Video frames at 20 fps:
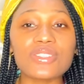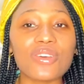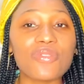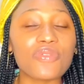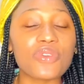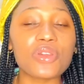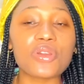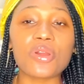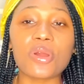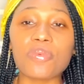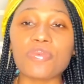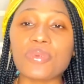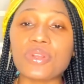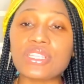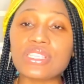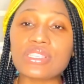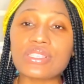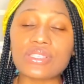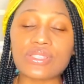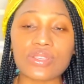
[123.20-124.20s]
of
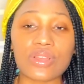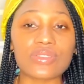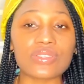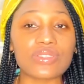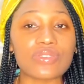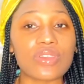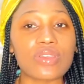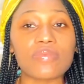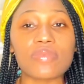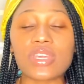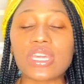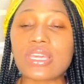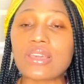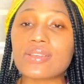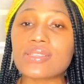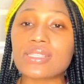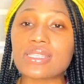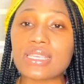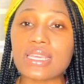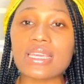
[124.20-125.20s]
incorporating sunscreen in your
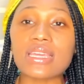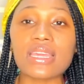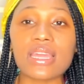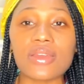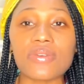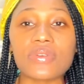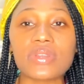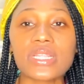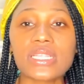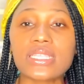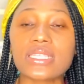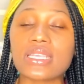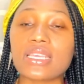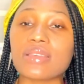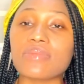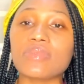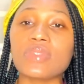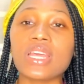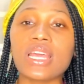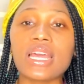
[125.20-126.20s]
skincare
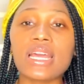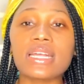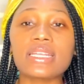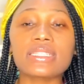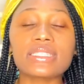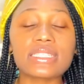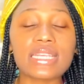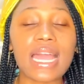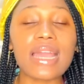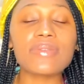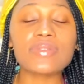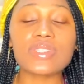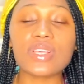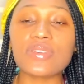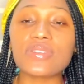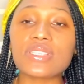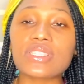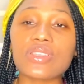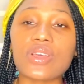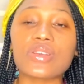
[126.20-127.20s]
routine, types
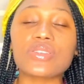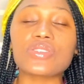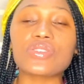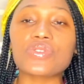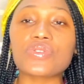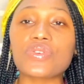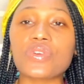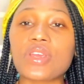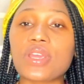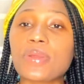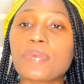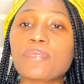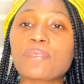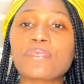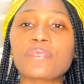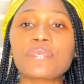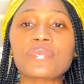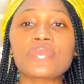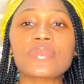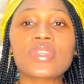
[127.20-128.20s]
of sunscreen,
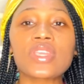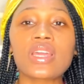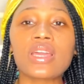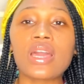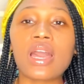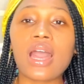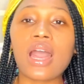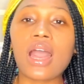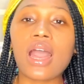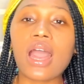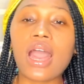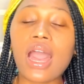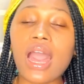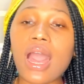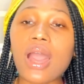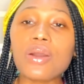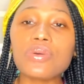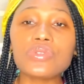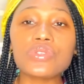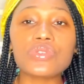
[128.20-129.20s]

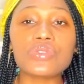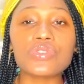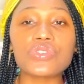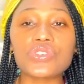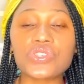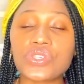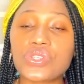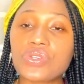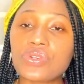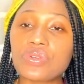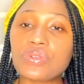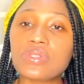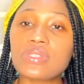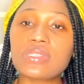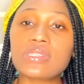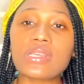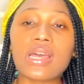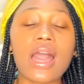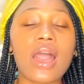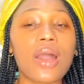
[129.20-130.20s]
how to
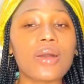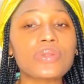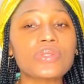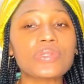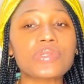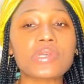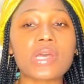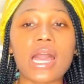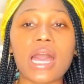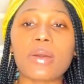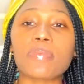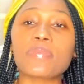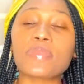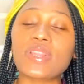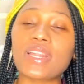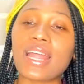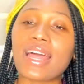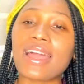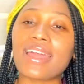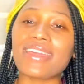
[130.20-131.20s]
choose, how to
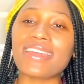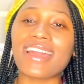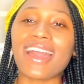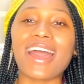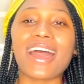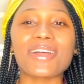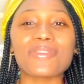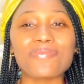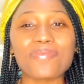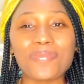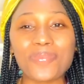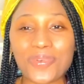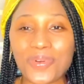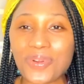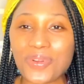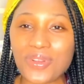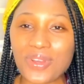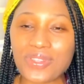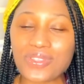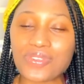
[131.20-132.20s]
apply, and
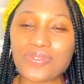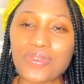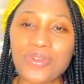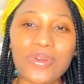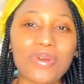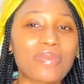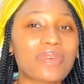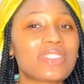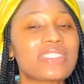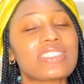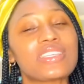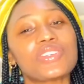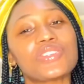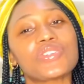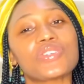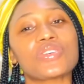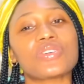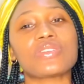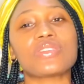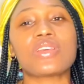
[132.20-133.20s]
product
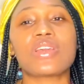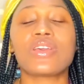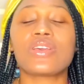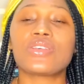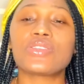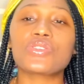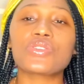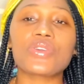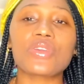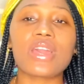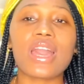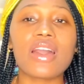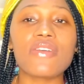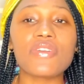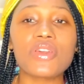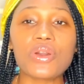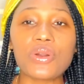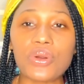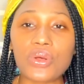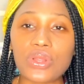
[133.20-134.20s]
recommendation. So you have
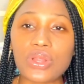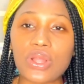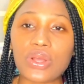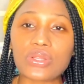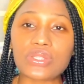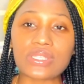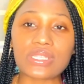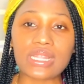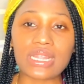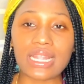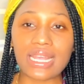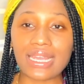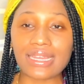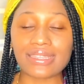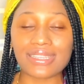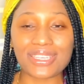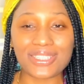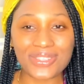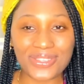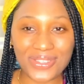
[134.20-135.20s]
a whole lot to
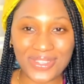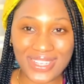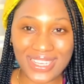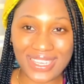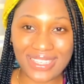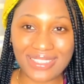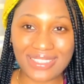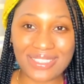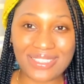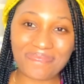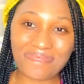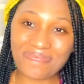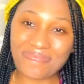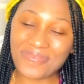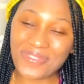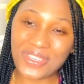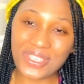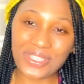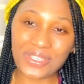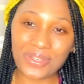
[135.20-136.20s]
learn in today's
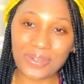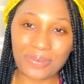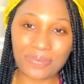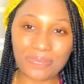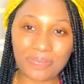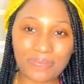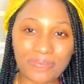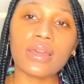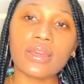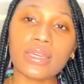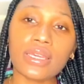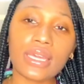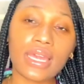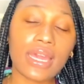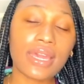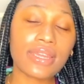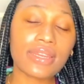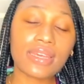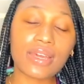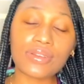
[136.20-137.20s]
video.
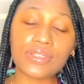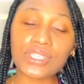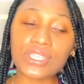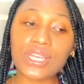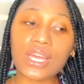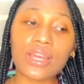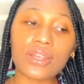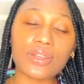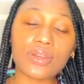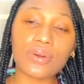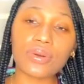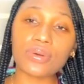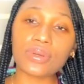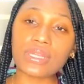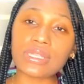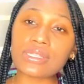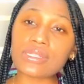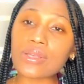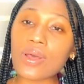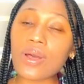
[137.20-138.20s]
Here in our channel,
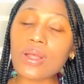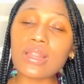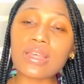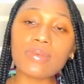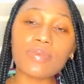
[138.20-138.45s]
it's all